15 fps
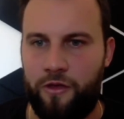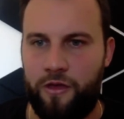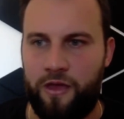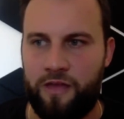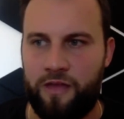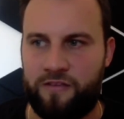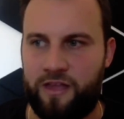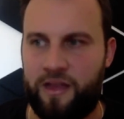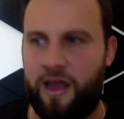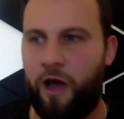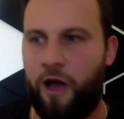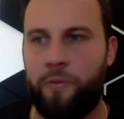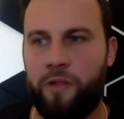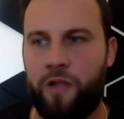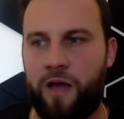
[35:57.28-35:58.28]
it's going to
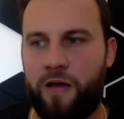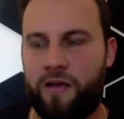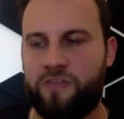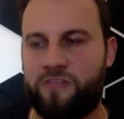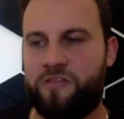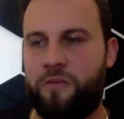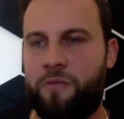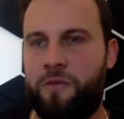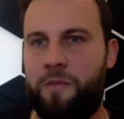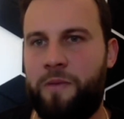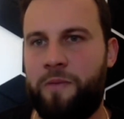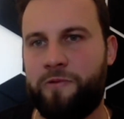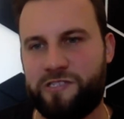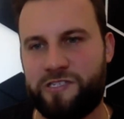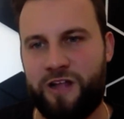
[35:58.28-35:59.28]
help a lot because so many
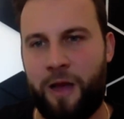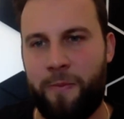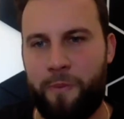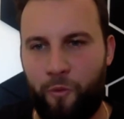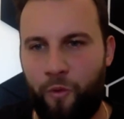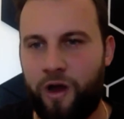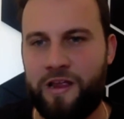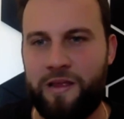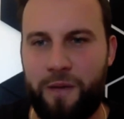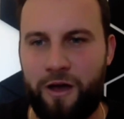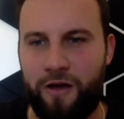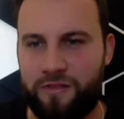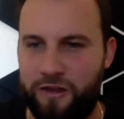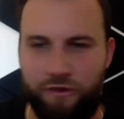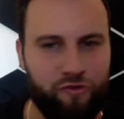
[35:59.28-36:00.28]
people stop at one email.
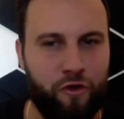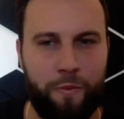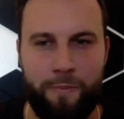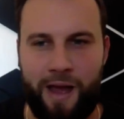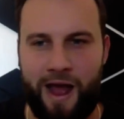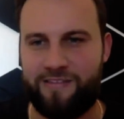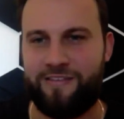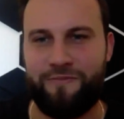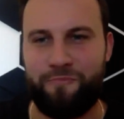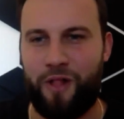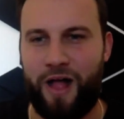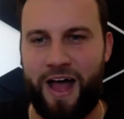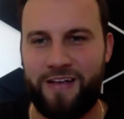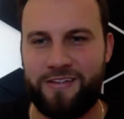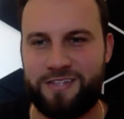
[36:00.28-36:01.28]
They do a massive
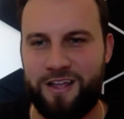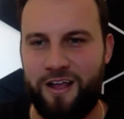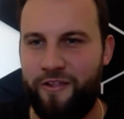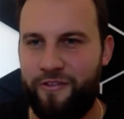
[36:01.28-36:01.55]
blast.